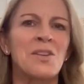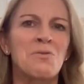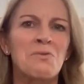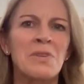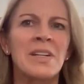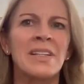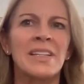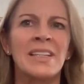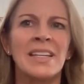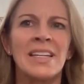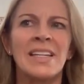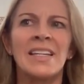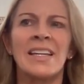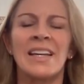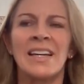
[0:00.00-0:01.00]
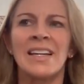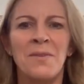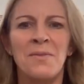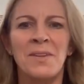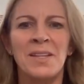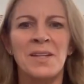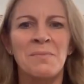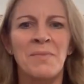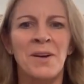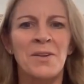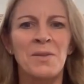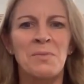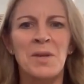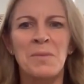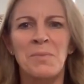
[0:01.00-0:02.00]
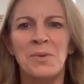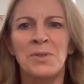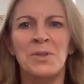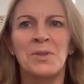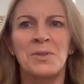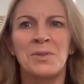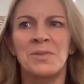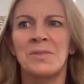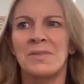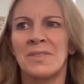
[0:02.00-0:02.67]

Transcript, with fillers: is a really I really admire the people who,